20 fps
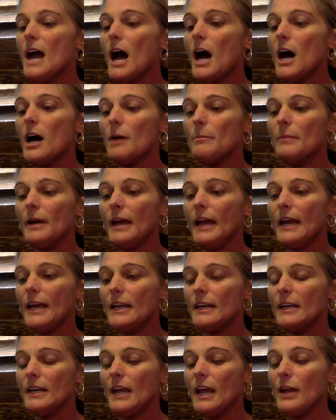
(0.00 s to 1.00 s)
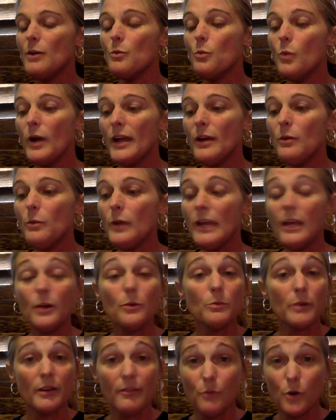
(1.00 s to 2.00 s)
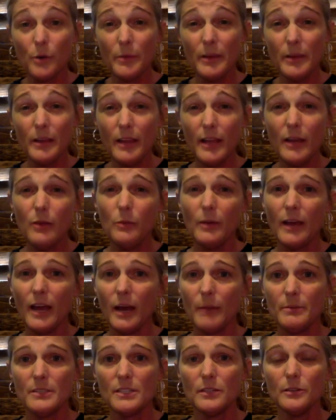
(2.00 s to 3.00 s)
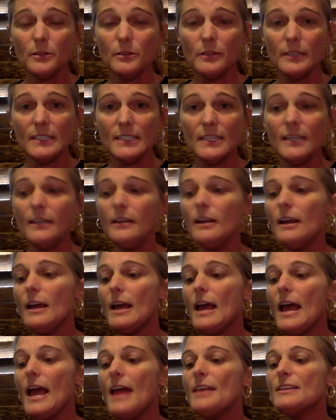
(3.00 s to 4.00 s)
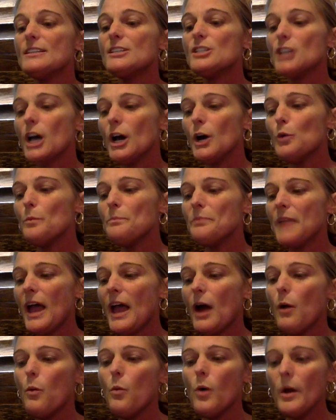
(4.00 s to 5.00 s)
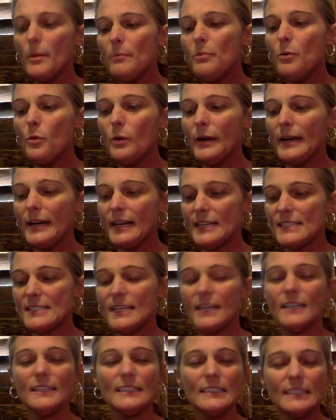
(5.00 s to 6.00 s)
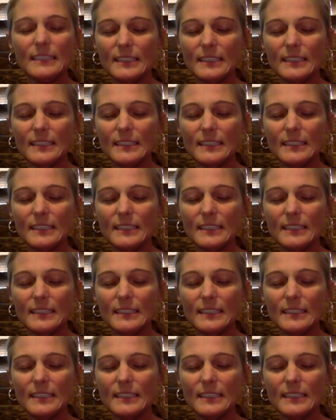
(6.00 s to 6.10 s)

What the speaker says: and when we could reformulate, we absolutely did. So at one point, I said,